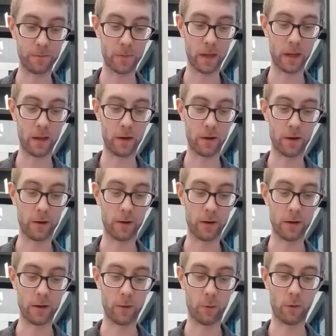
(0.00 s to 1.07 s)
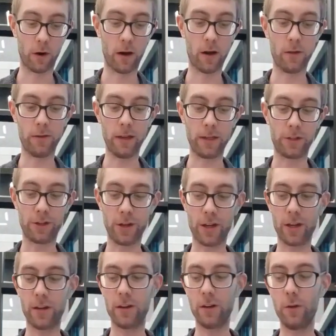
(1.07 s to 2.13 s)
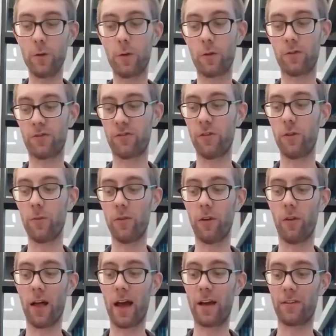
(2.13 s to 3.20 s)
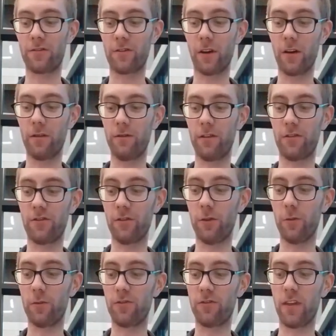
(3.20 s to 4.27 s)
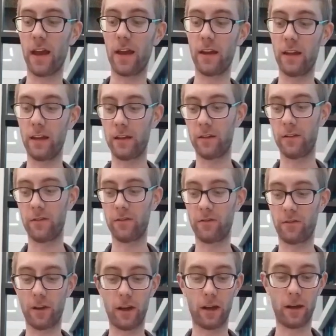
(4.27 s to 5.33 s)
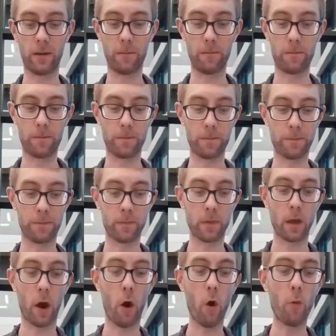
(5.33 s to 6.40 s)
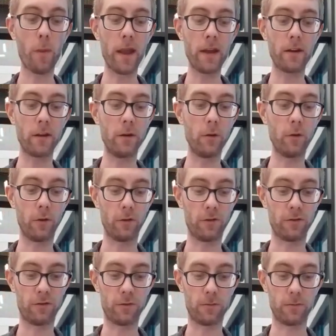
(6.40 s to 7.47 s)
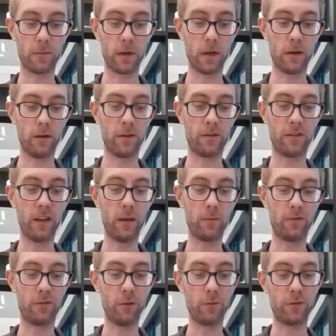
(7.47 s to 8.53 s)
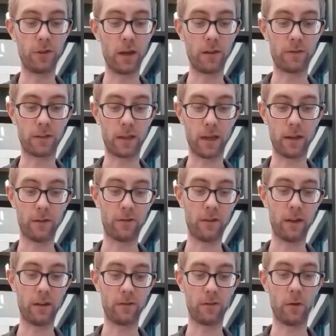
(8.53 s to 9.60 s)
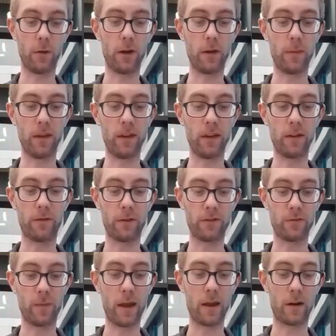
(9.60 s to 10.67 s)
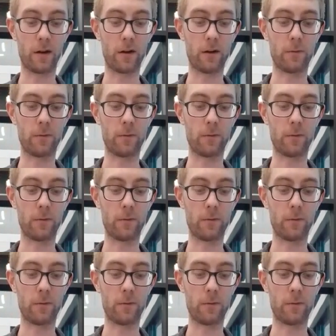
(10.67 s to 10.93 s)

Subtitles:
here. We're on the chicken noodle soup, the last of the soups. That is homemade noodles. The team, Soup Chefs, thinks is going to be the difference maker.